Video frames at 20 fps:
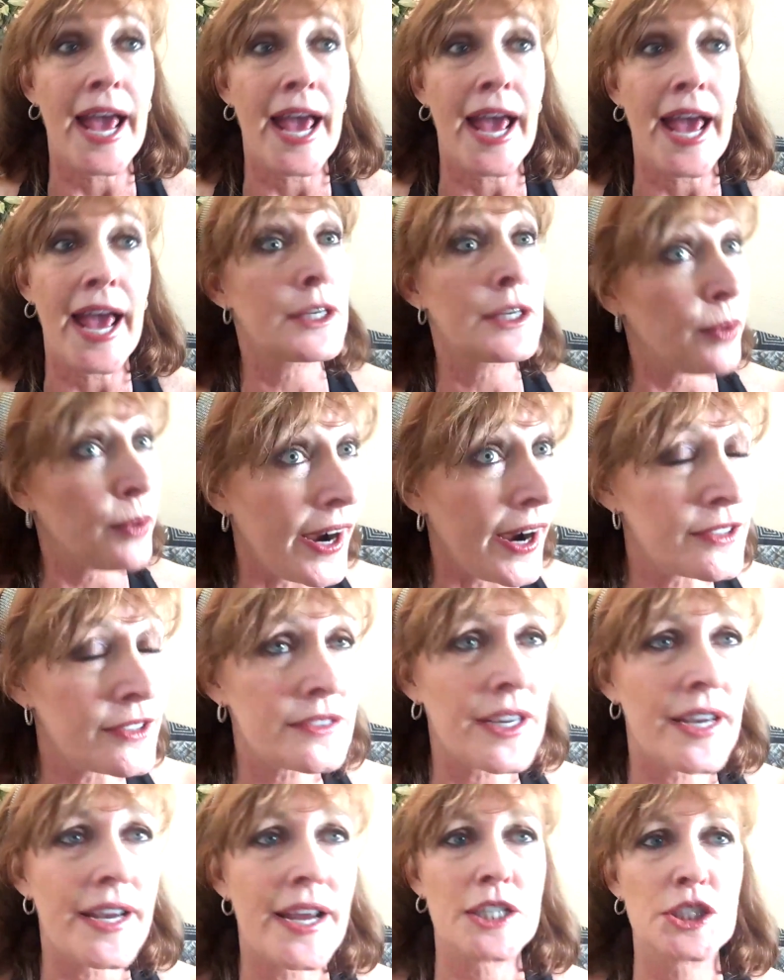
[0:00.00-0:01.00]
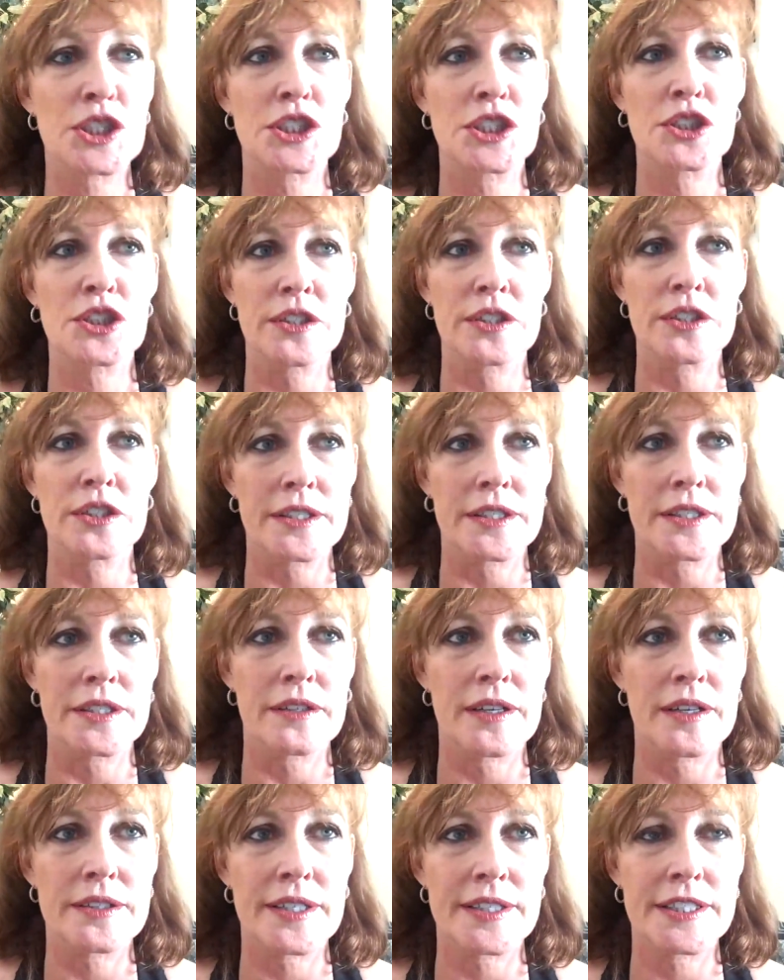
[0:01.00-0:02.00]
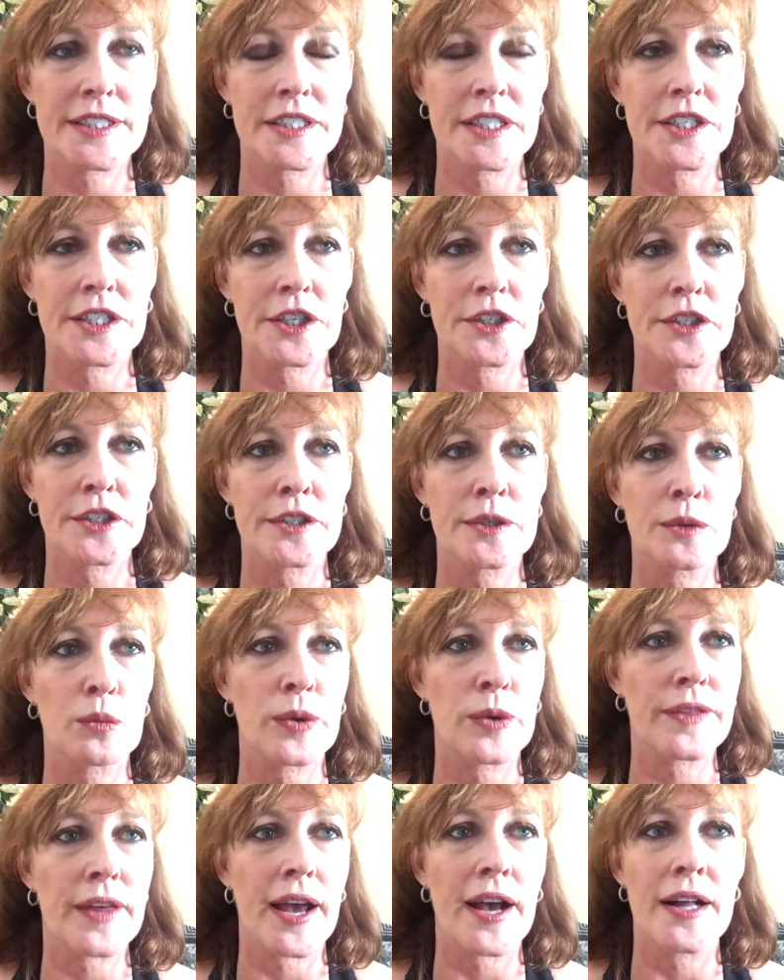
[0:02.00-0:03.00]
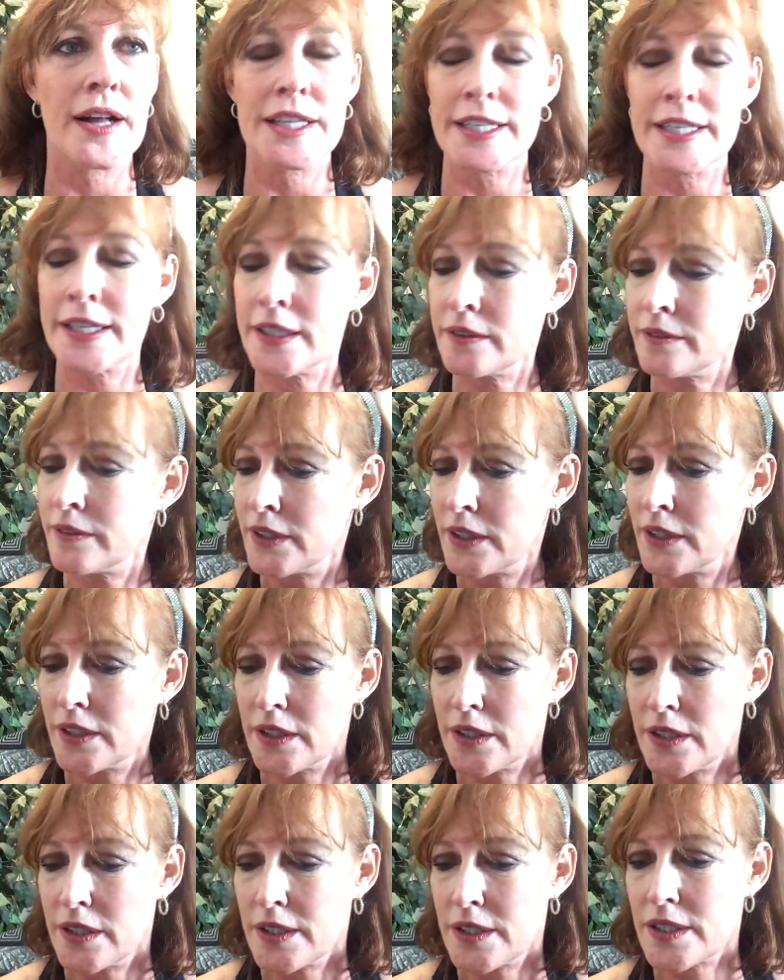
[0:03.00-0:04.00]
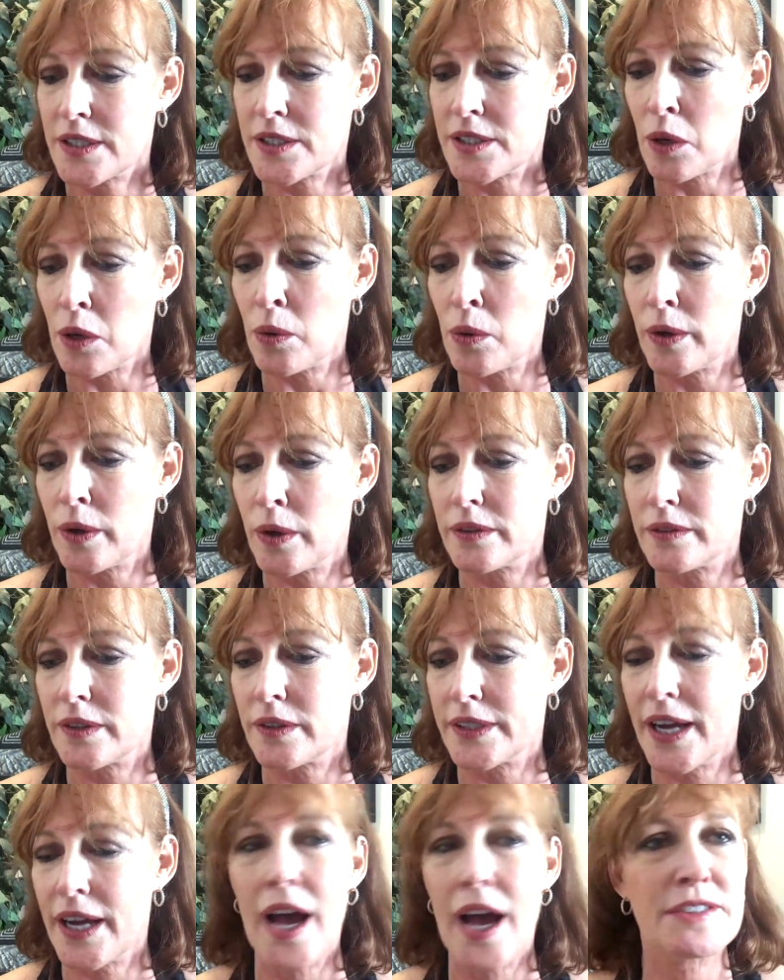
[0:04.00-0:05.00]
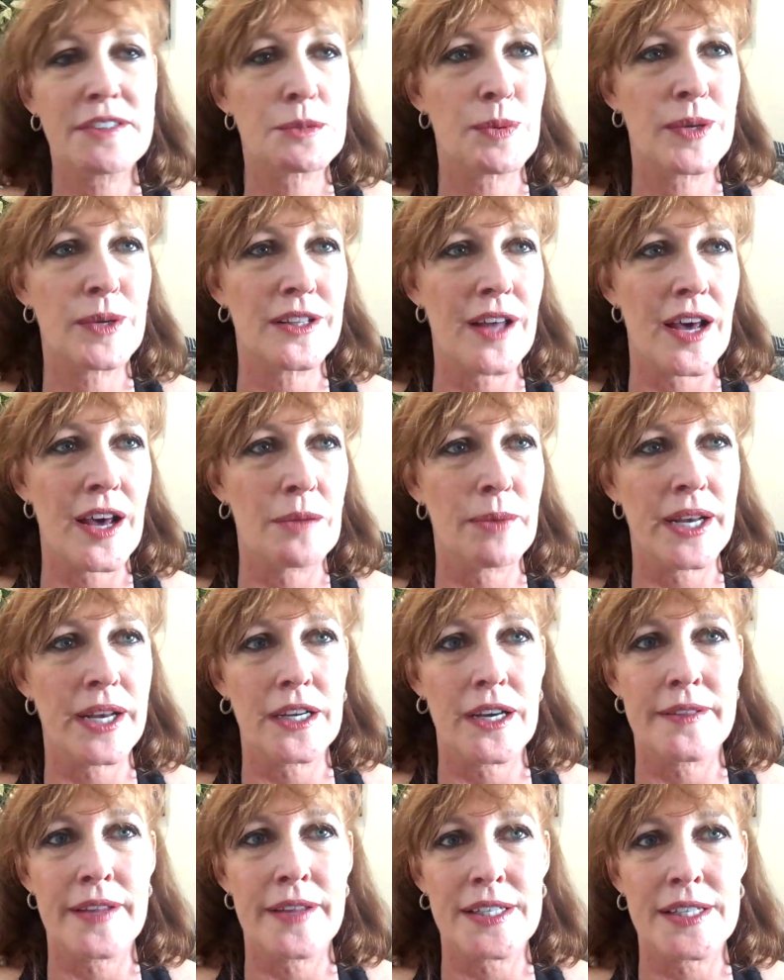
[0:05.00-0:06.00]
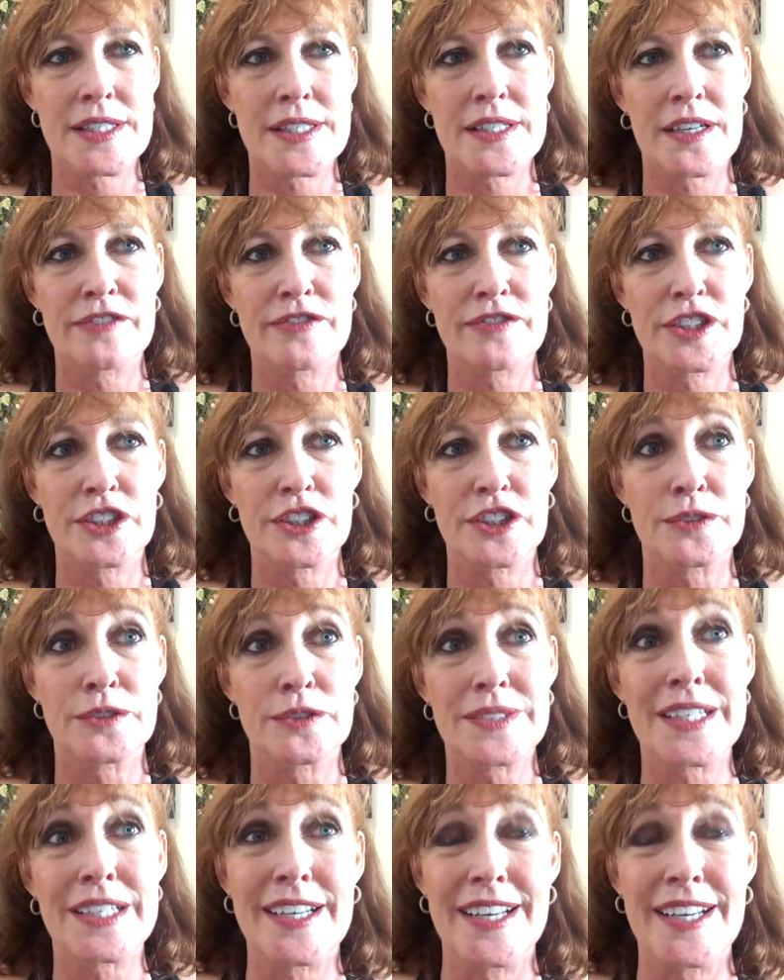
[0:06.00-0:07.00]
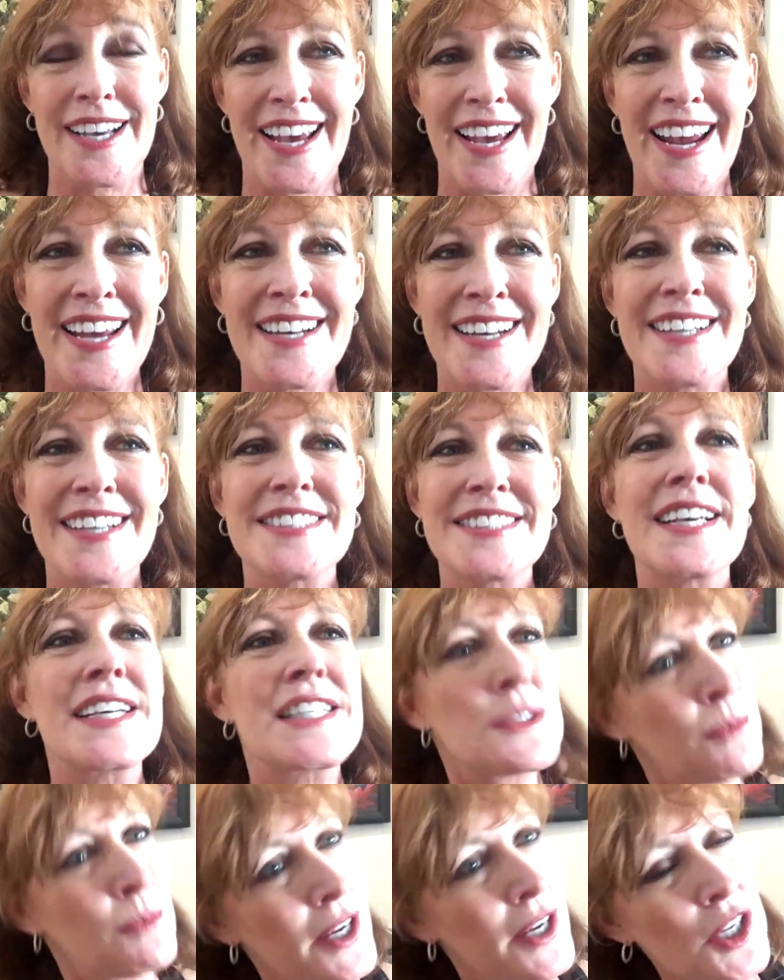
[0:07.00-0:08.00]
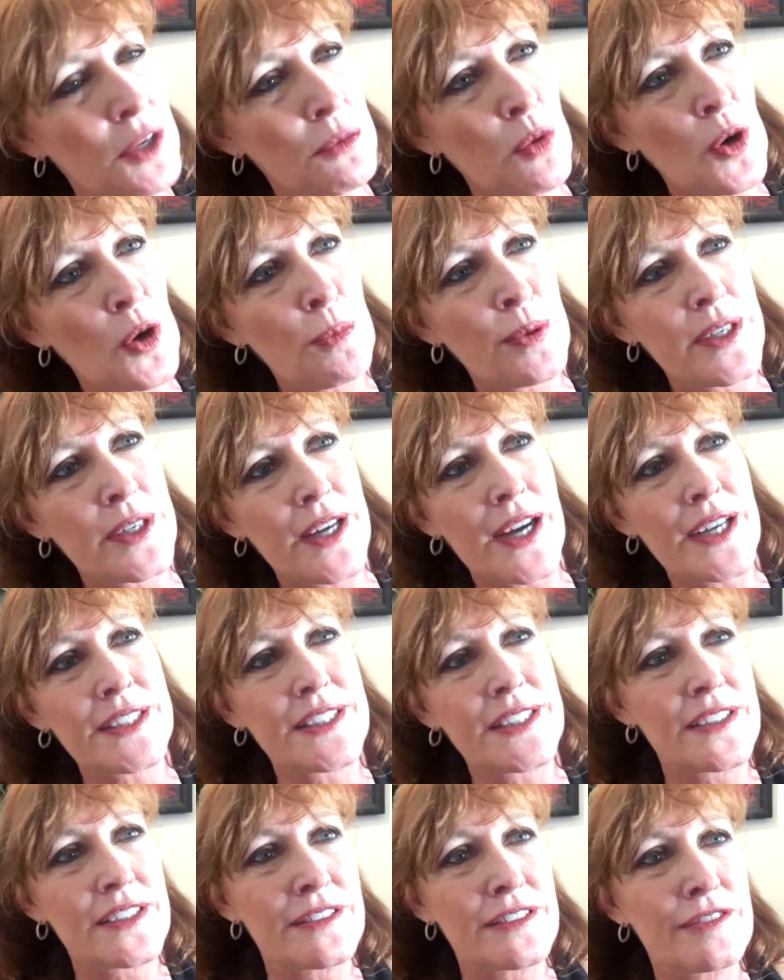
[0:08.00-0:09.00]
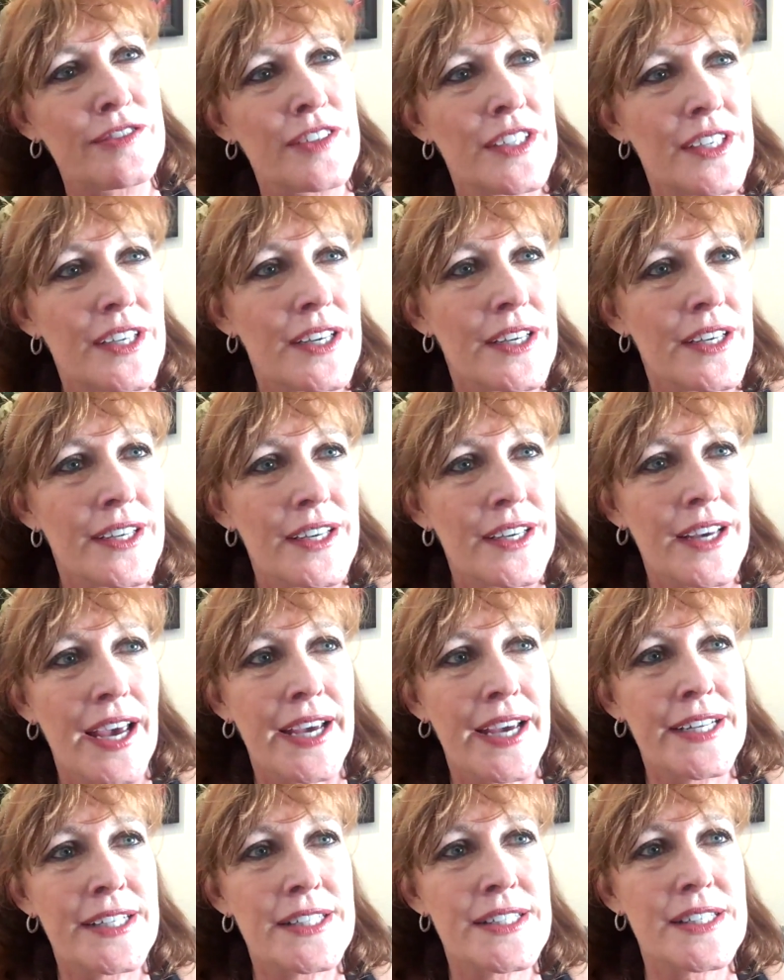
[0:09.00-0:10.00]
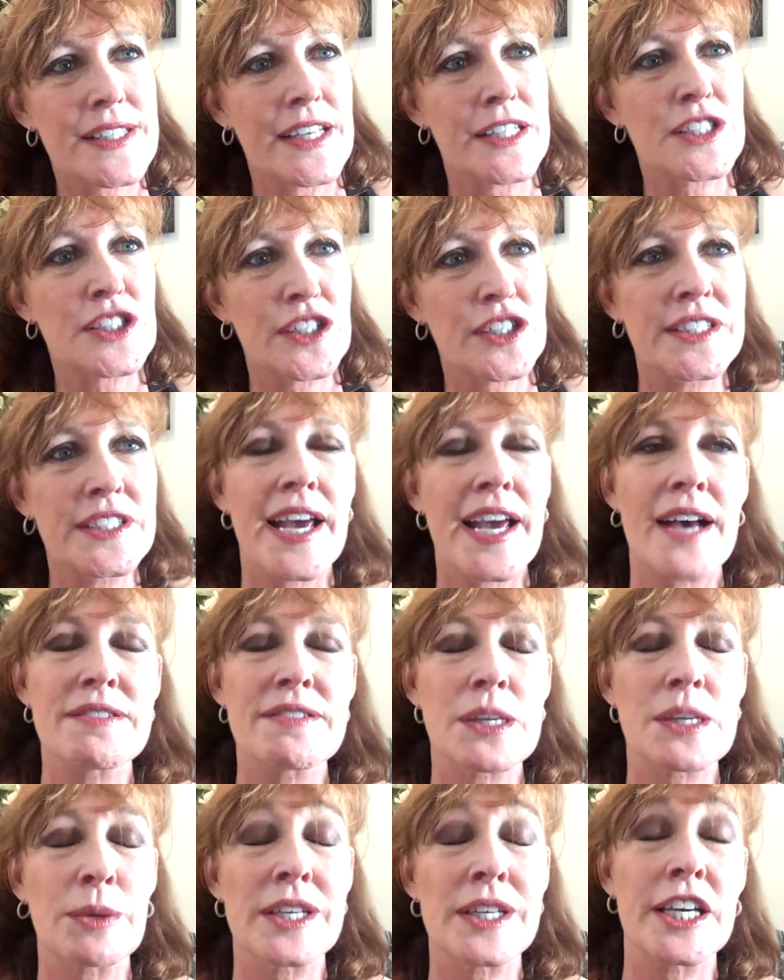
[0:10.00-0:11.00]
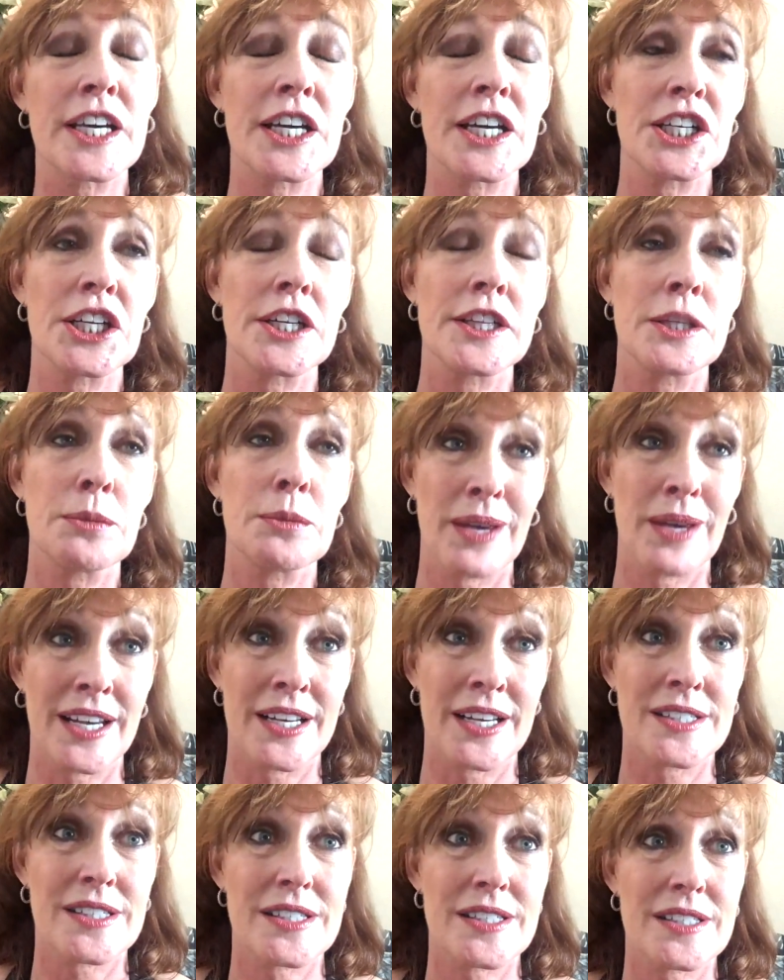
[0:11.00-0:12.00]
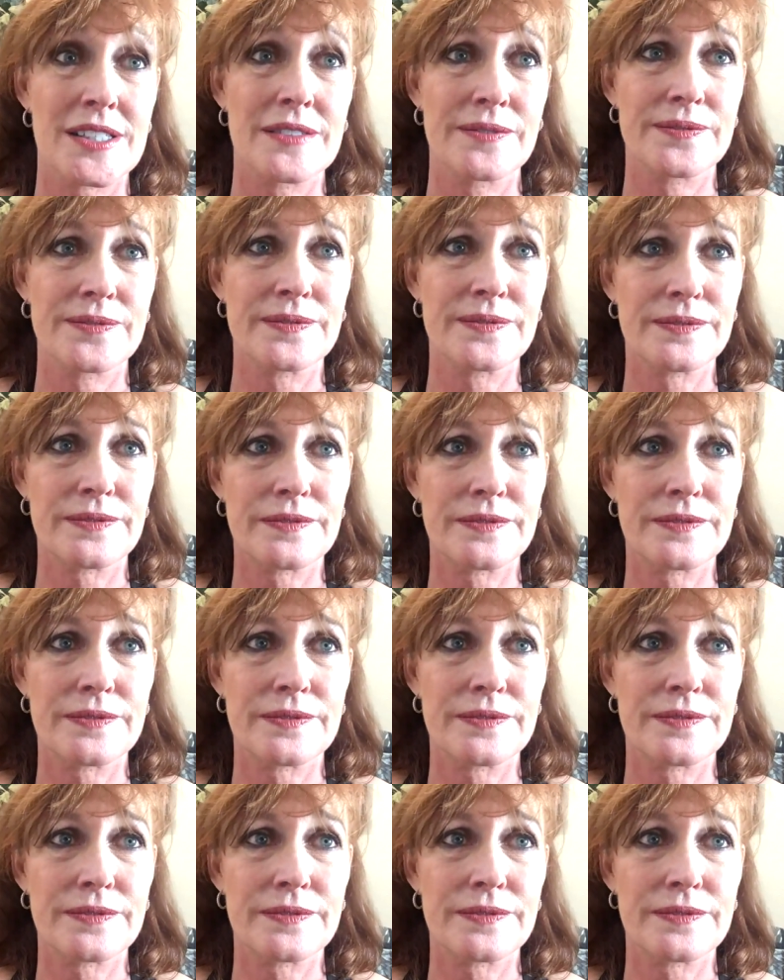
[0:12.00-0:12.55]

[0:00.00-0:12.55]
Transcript: And Allie Brown, I actually did a year with Allie. So yeah, I've spent a lot of money on that stuff too. And it does make you more productive. And it's good to have someone kicking you in the pants.